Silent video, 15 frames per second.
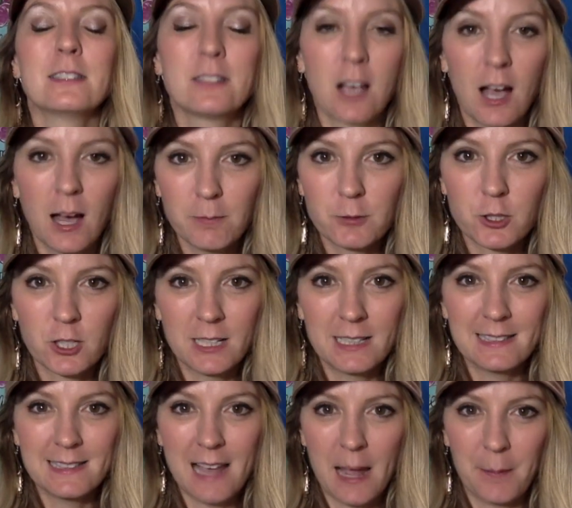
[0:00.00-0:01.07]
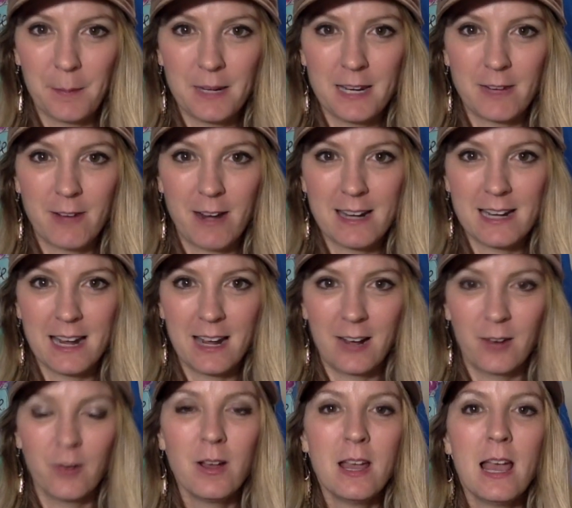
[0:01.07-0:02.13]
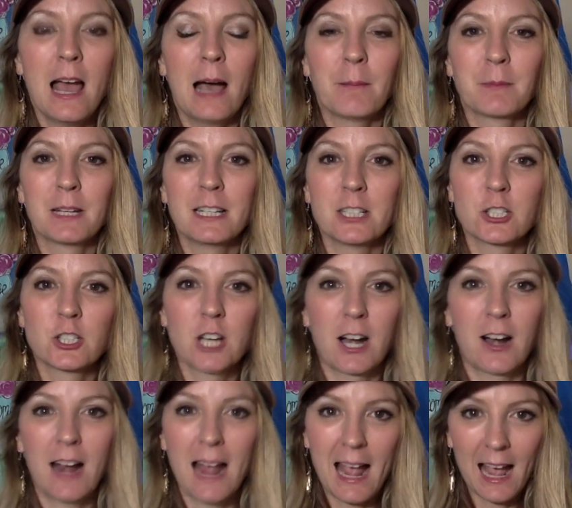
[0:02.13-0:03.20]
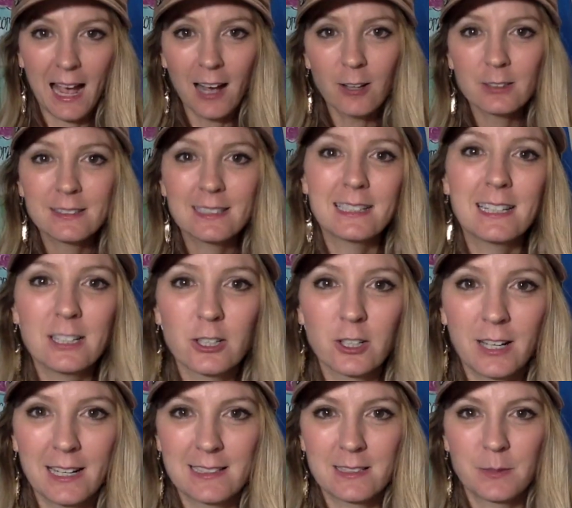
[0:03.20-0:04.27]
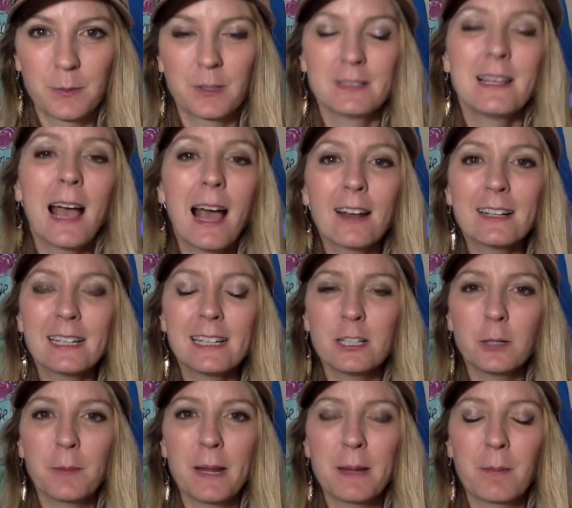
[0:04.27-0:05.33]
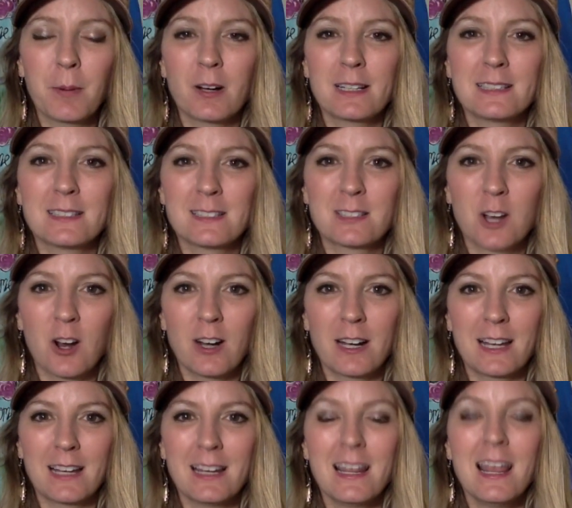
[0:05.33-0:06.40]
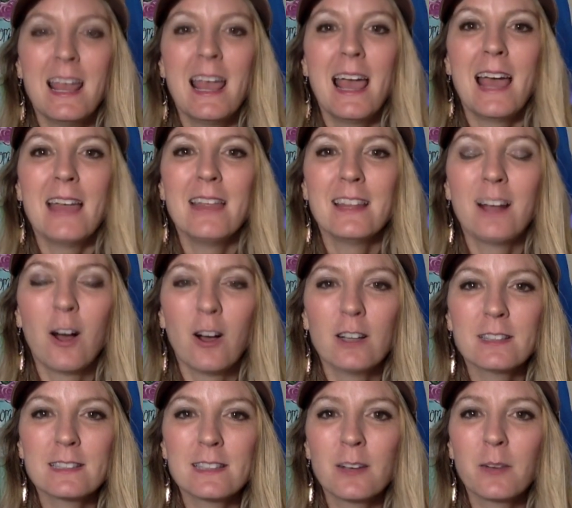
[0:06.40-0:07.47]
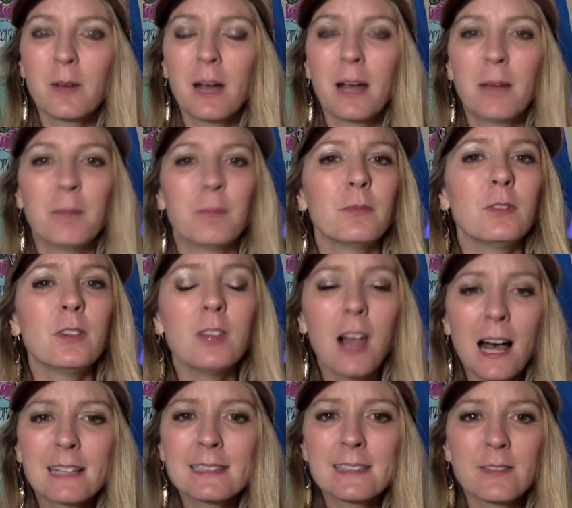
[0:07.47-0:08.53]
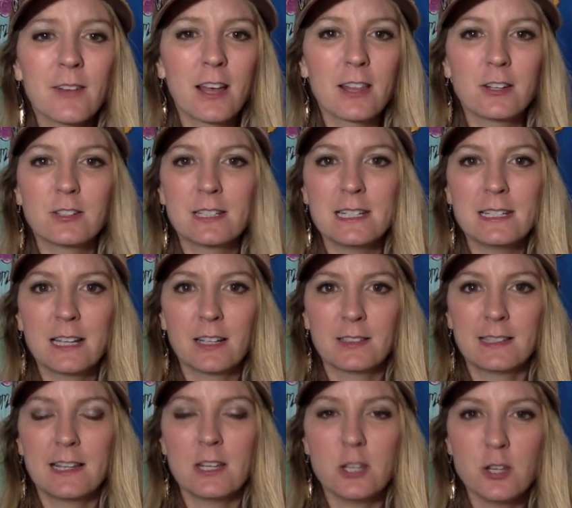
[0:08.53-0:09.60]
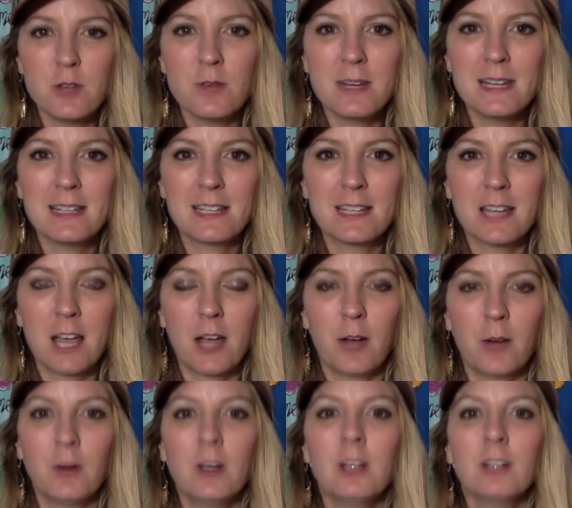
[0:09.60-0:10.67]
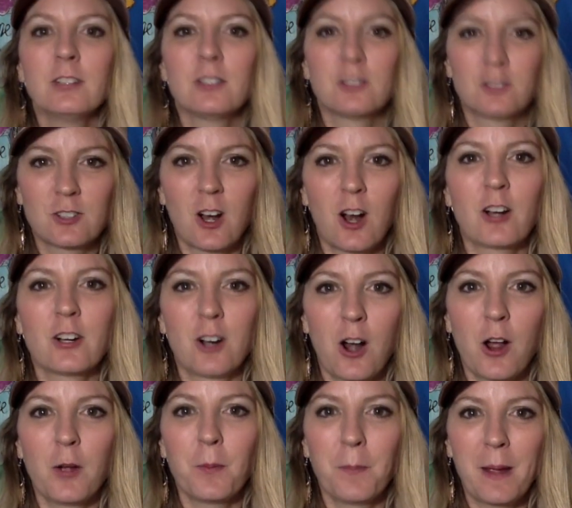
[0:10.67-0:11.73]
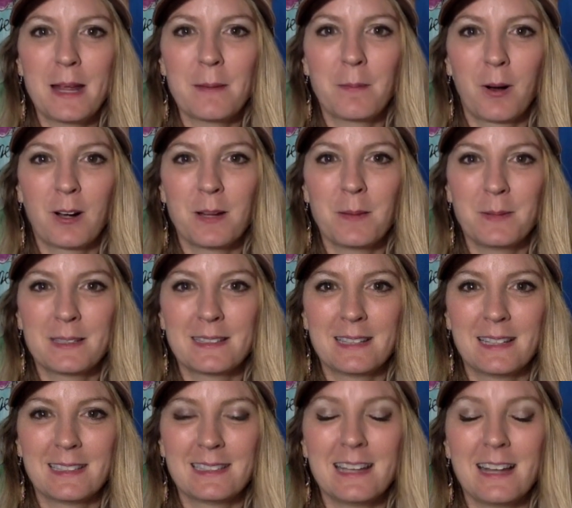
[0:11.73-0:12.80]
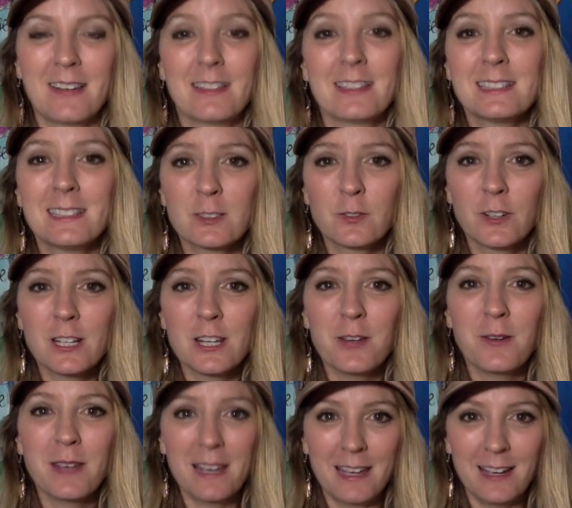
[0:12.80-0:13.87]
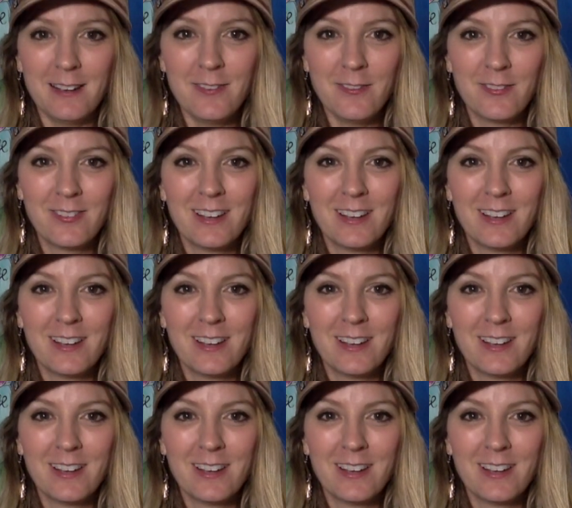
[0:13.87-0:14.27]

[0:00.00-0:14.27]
top trends happening right now. I'm going to share how to get your customers, how to get your paint party started, and then also lots of other details that you need to know to start your own paint party business. Now, this is for you if